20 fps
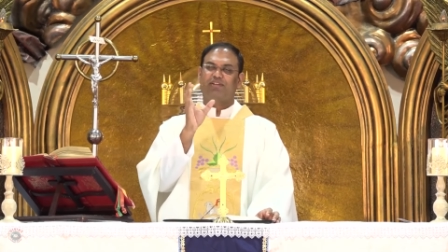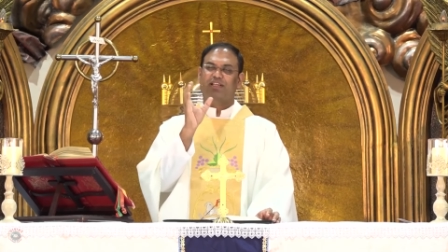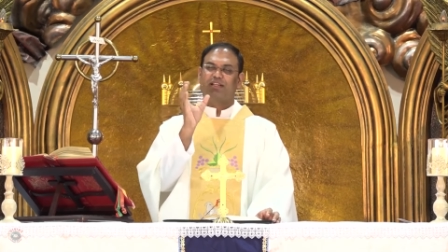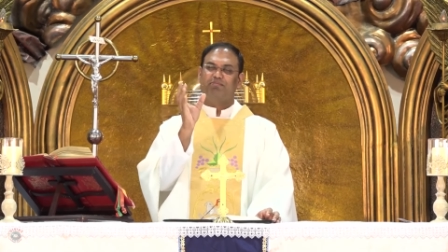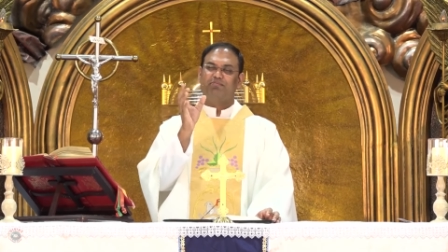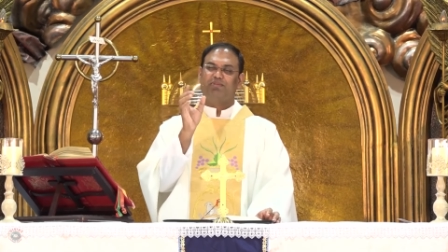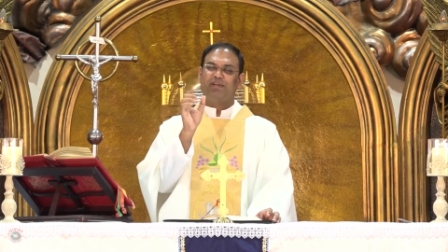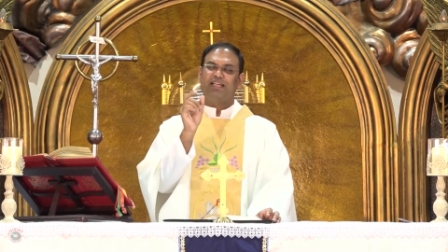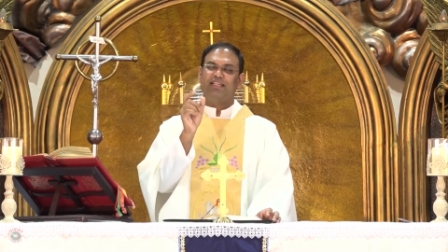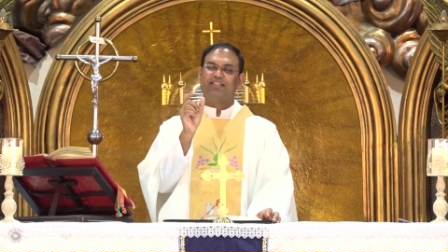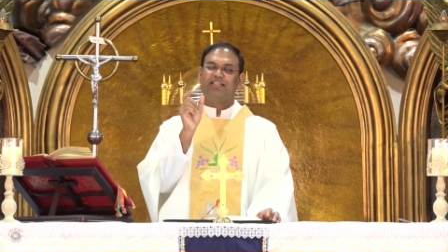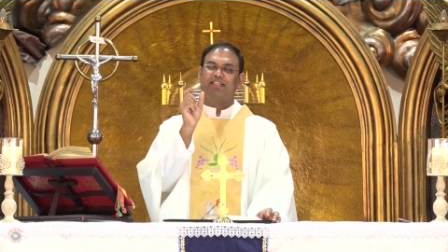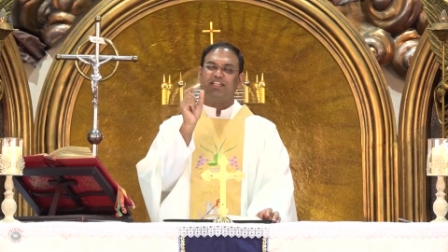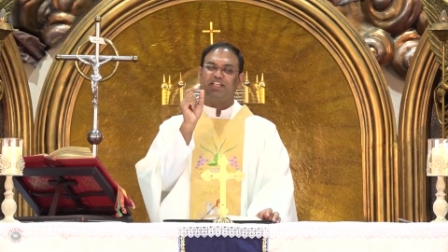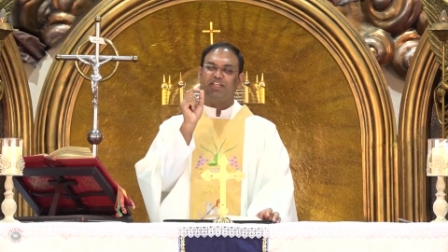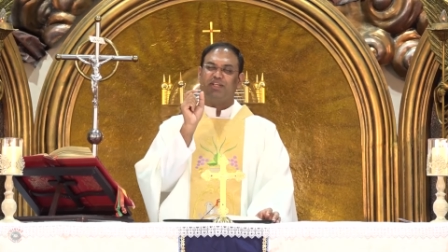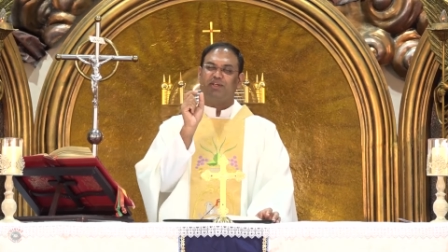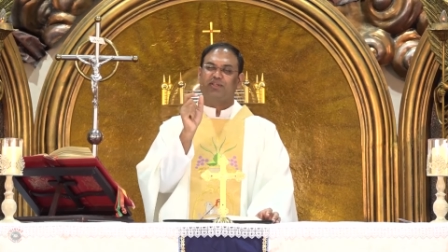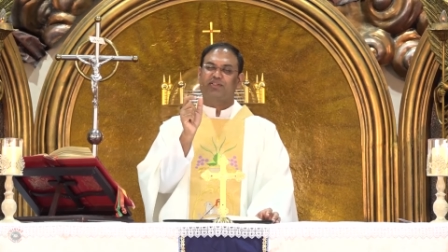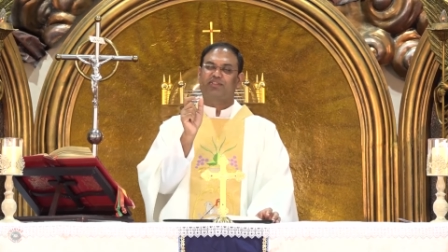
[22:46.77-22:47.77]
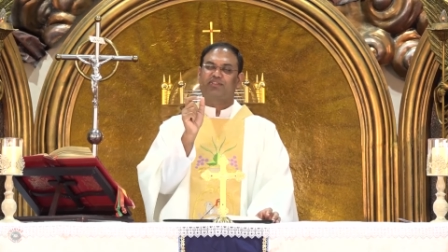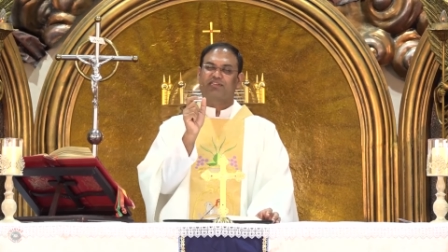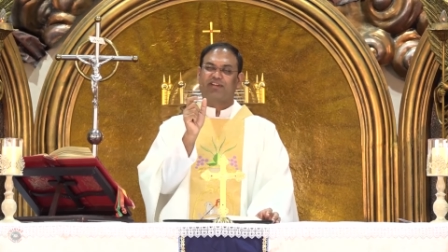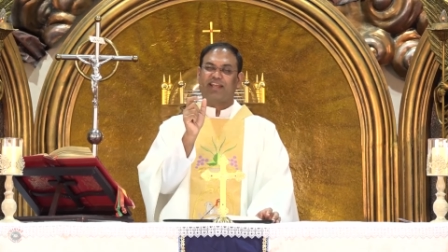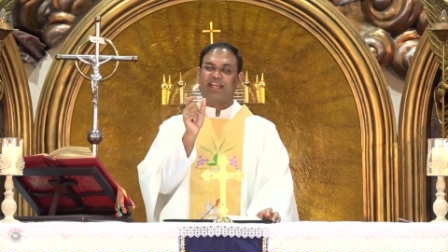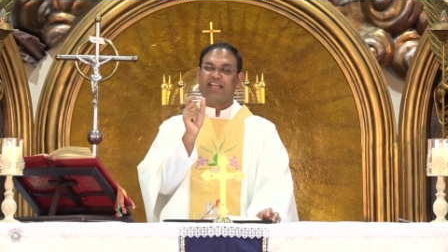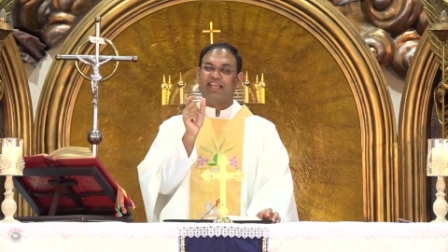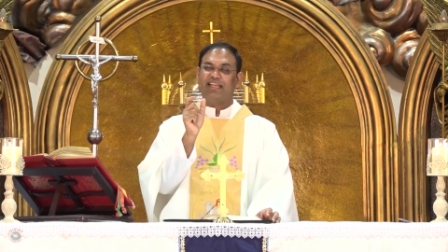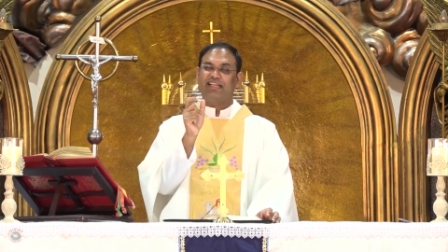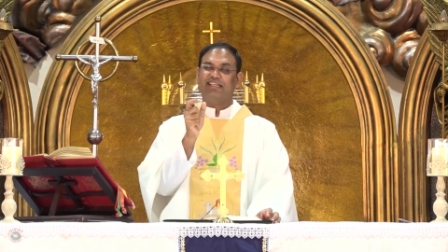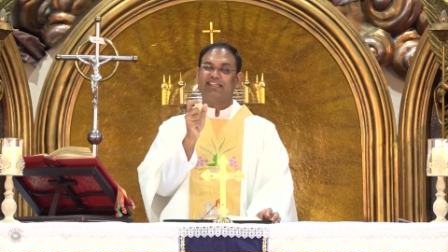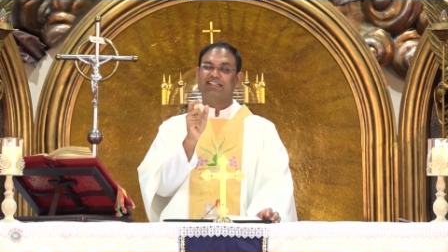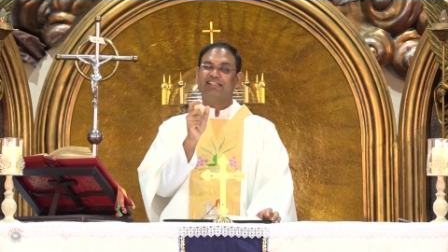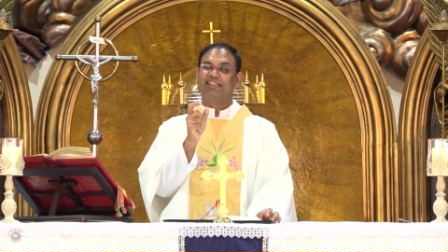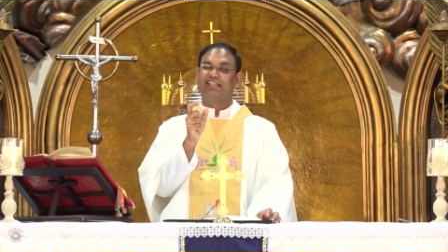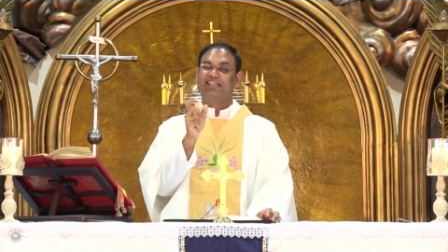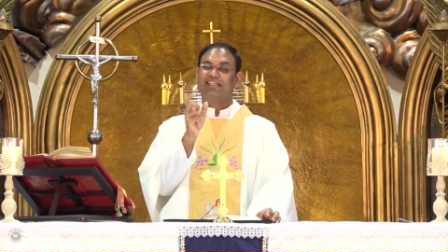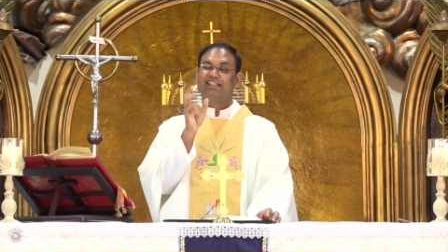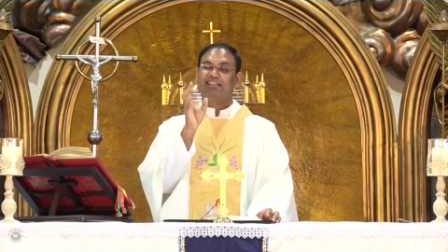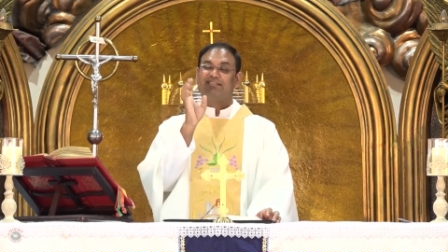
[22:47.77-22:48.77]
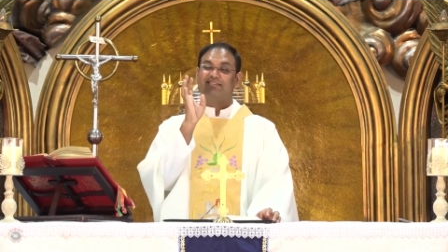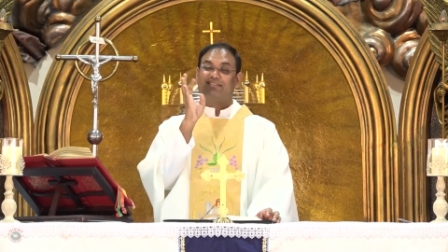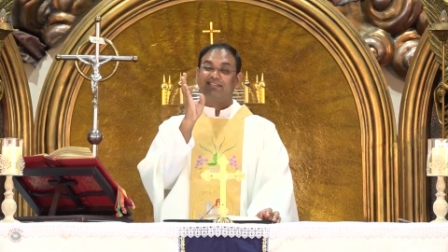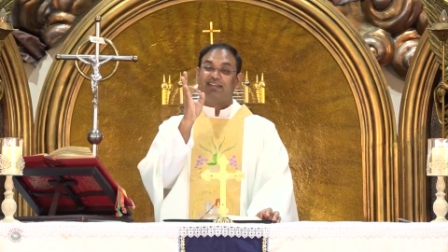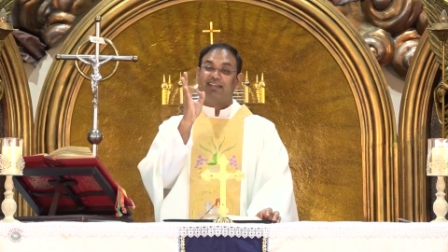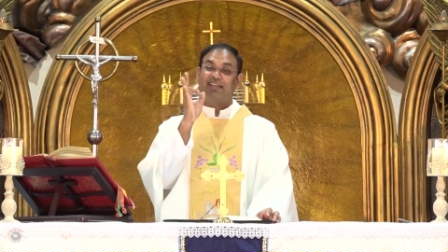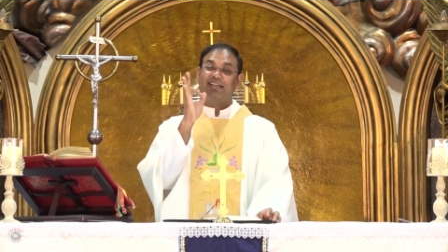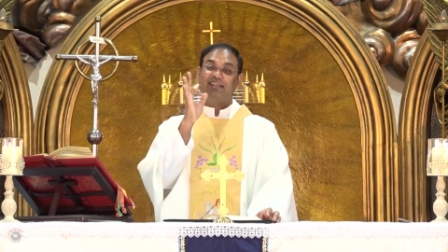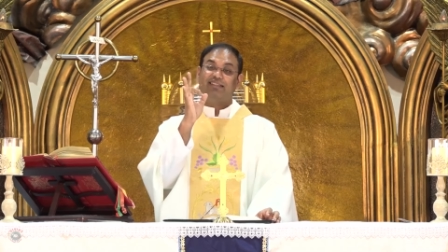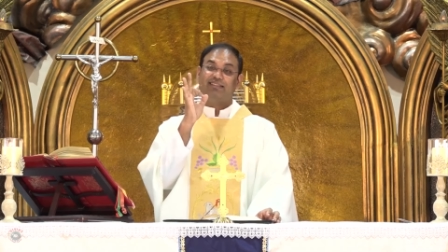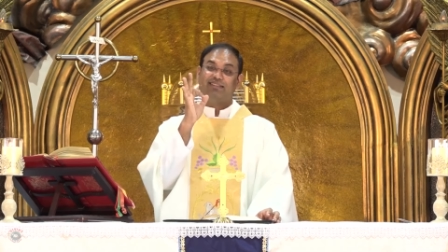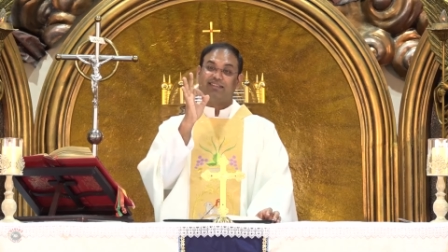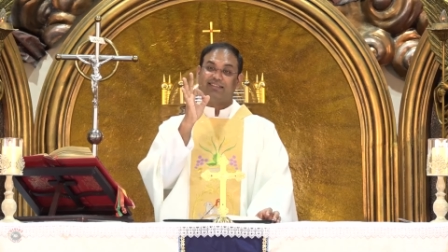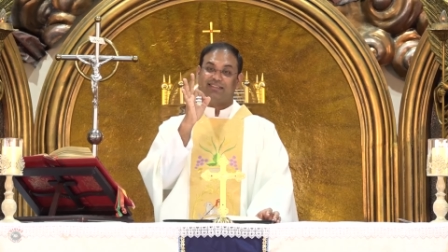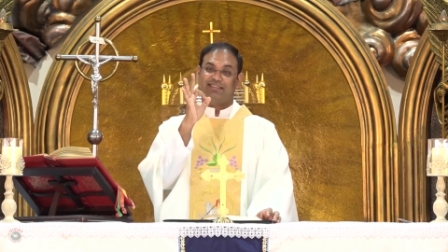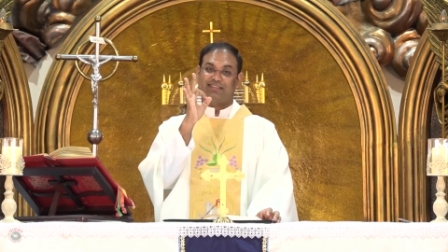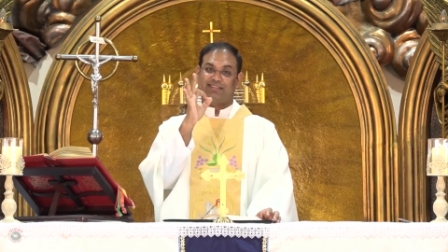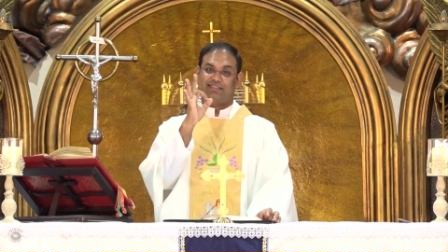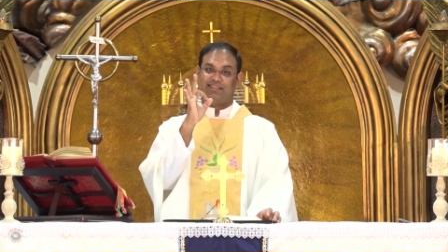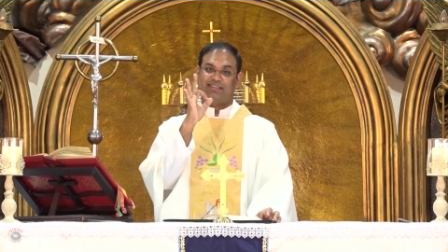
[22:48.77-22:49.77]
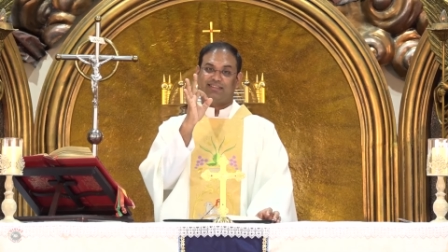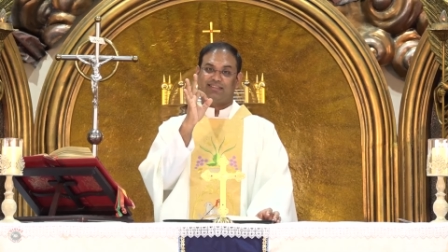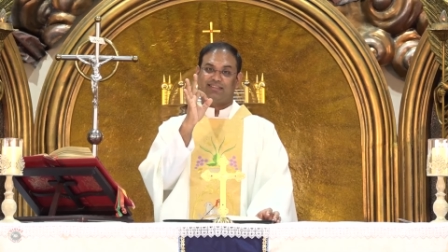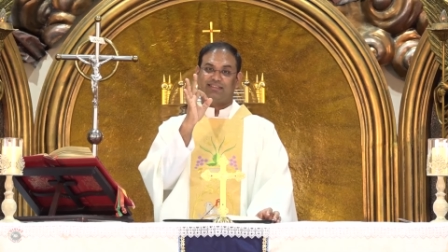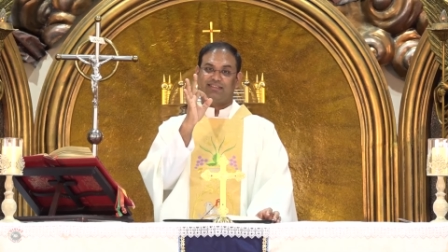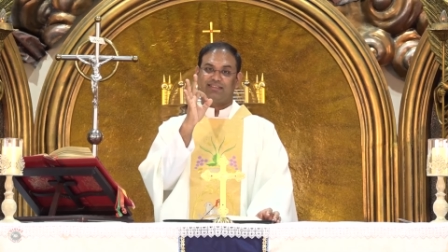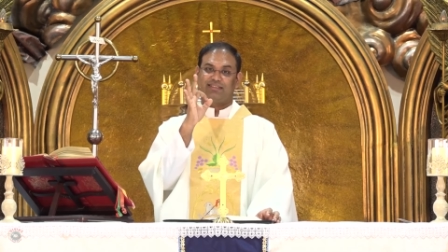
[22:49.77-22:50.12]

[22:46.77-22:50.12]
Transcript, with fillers: have completed in your trade three years.